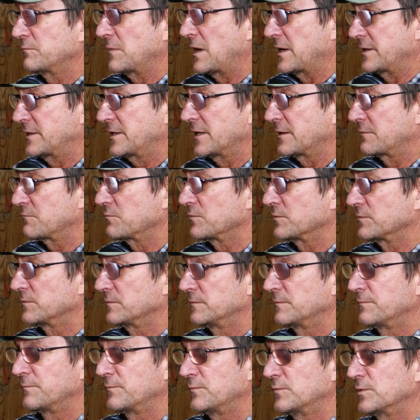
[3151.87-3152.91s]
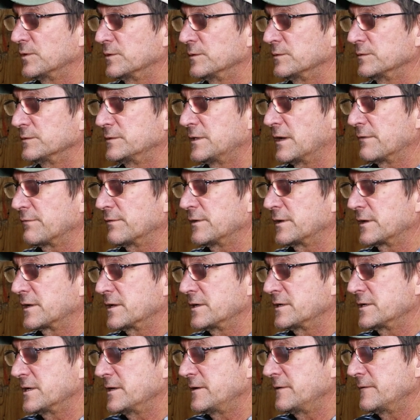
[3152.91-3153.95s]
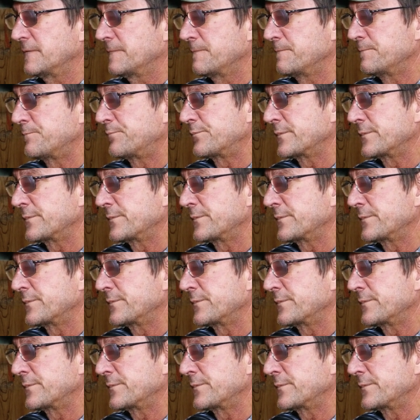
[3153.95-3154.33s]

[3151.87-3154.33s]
I think, will will definitely continue.